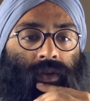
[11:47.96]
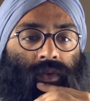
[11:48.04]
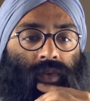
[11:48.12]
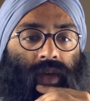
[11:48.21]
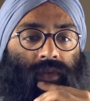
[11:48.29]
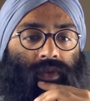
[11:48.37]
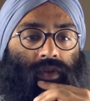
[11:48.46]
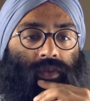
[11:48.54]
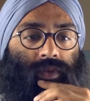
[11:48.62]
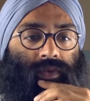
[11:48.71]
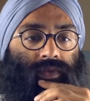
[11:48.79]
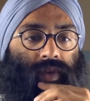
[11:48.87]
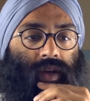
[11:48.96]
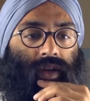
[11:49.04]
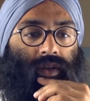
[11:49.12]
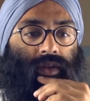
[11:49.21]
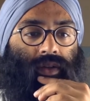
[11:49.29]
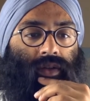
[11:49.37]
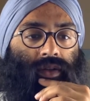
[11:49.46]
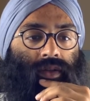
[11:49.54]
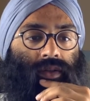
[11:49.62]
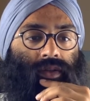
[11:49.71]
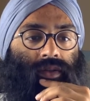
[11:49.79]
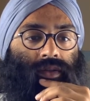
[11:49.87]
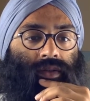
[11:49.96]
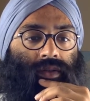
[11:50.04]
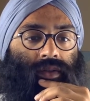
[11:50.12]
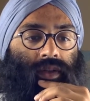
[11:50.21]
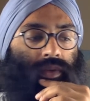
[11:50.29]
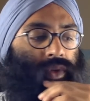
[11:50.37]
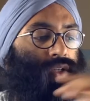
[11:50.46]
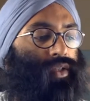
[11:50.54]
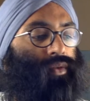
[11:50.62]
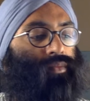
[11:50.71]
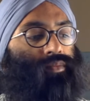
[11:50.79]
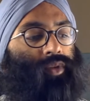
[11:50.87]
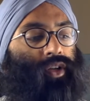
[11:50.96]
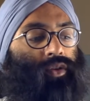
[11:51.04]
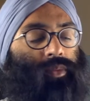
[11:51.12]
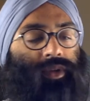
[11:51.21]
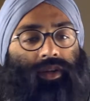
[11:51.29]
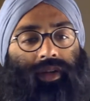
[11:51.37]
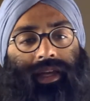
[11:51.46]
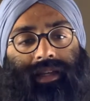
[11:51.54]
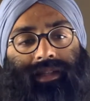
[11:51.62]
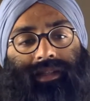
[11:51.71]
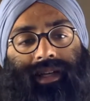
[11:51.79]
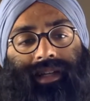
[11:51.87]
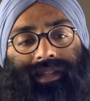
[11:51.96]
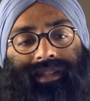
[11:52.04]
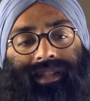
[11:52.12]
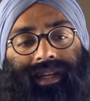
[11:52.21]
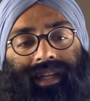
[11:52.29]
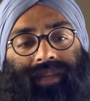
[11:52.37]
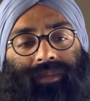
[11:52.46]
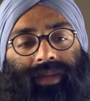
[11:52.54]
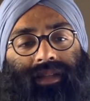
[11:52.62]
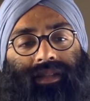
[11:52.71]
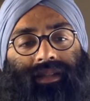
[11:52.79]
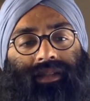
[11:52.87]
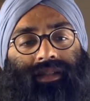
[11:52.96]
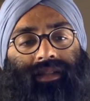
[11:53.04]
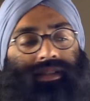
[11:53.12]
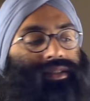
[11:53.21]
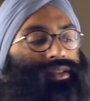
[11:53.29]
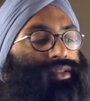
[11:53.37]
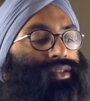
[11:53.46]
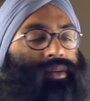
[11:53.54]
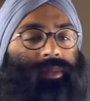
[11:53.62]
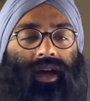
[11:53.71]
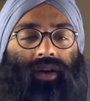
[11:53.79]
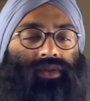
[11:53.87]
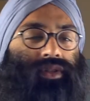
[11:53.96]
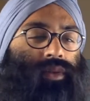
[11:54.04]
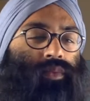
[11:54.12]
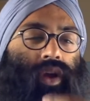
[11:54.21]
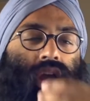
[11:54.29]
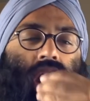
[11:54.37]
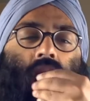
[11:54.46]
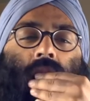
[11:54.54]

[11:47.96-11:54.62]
We have an open file. I think we need to break open their king side a tiny bit, somehow, some way.